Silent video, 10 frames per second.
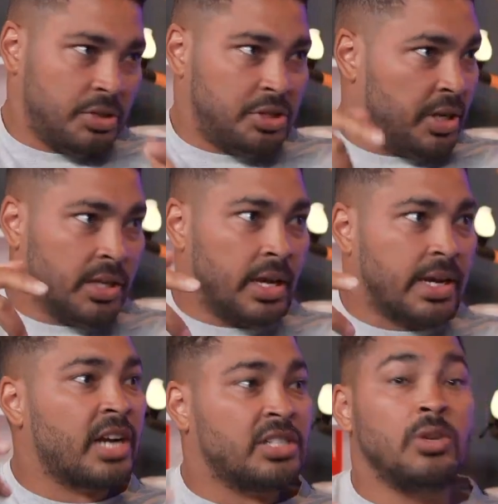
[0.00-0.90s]
shit, like
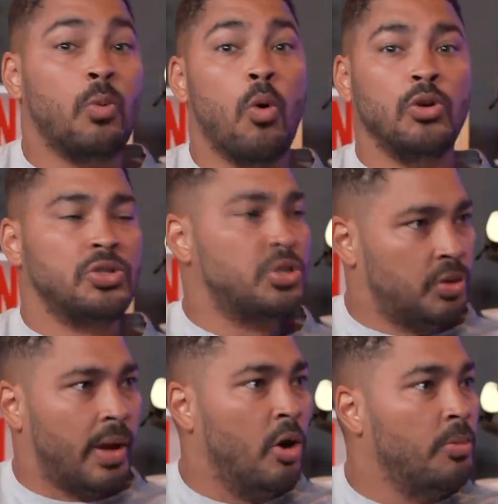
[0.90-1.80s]
actually wants
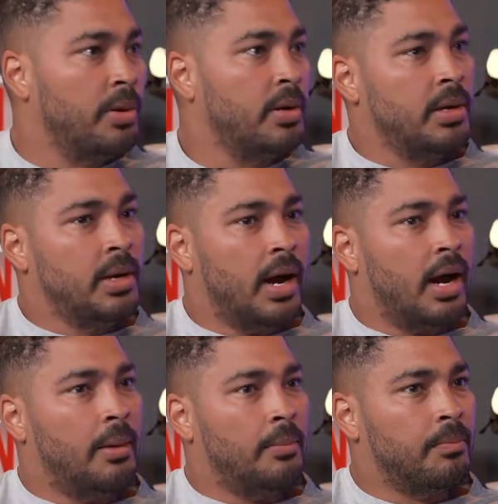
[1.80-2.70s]
to help.
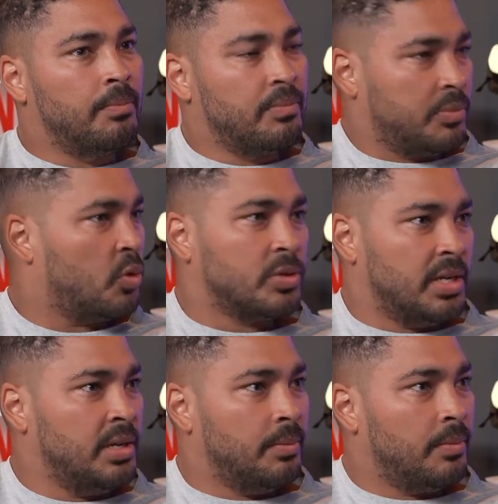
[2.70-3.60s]
Talk to
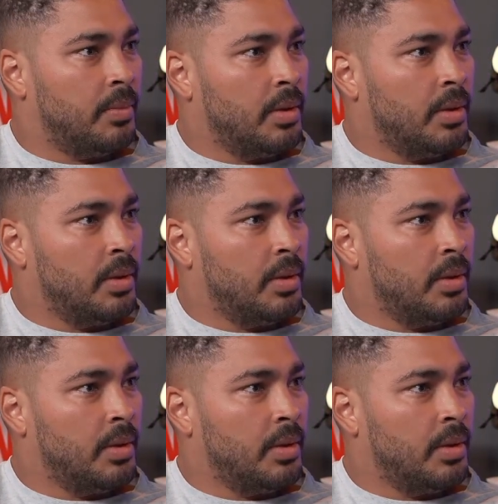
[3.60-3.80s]
him.